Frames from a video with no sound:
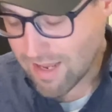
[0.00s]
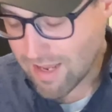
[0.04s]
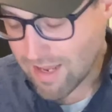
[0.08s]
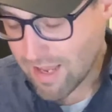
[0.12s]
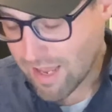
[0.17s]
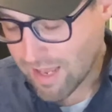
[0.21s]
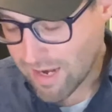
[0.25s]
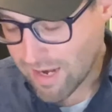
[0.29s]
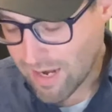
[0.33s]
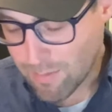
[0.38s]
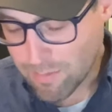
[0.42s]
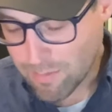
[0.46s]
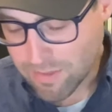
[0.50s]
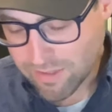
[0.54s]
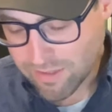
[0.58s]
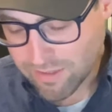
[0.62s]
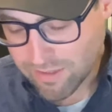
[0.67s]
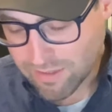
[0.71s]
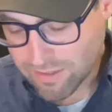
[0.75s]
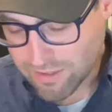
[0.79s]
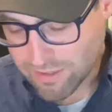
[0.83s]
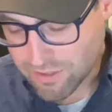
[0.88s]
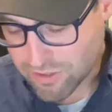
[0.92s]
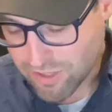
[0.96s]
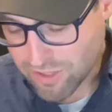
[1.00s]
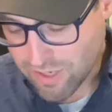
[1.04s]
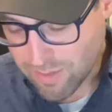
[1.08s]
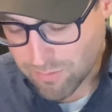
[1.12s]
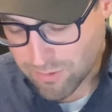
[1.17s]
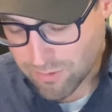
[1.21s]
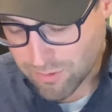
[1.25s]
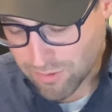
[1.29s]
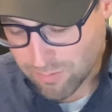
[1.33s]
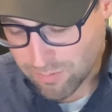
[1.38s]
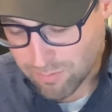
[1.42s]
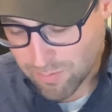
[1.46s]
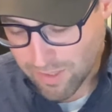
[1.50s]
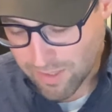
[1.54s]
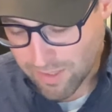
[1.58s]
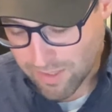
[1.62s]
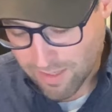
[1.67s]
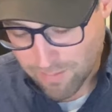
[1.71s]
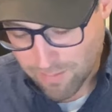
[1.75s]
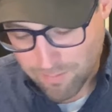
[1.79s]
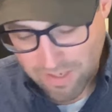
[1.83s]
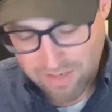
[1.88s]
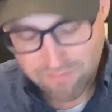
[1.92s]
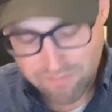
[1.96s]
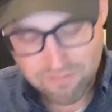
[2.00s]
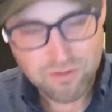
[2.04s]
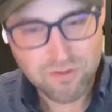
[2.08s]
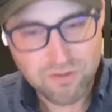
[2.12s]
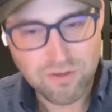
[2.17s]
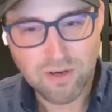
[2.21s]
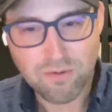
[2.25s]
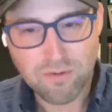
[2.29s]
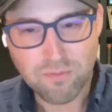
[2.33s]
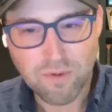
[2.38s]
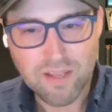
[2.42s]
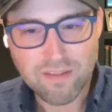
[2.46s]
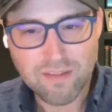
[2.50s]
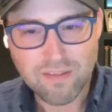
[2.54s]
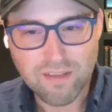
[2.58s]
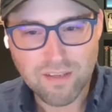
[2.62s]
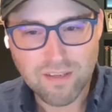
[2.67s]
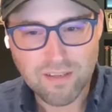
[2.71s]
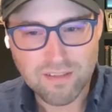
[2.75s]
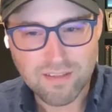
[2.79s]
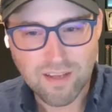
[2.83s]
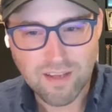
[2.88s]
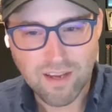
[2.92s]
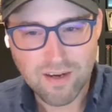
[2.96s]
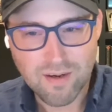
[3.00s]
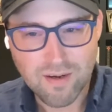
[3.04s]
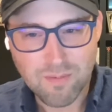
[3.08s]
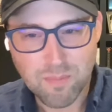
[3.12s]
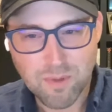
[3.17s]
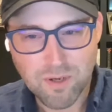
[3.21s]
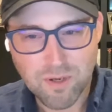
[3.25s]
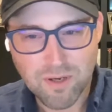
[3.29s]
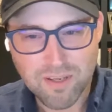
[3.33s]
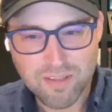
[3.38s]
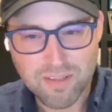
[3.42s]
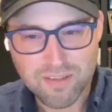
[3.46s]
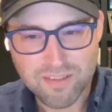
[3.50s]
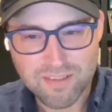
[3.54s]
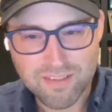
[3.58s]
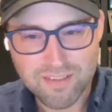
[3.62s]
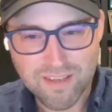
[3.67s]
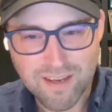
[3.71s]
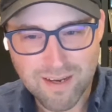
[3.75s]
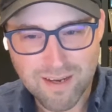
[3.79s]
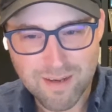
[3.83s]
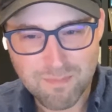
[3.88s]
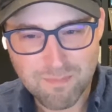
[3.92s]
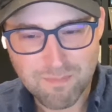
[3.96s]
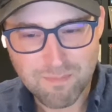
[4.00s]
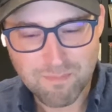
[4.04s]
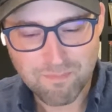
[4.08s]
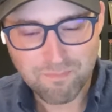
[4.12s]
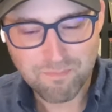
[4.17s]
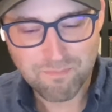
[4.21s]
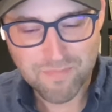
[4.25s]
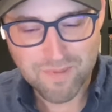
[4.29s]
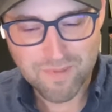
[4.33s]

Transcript: And I'm a little ashamed to admit it. I'm not even sure I read the entire book at the time.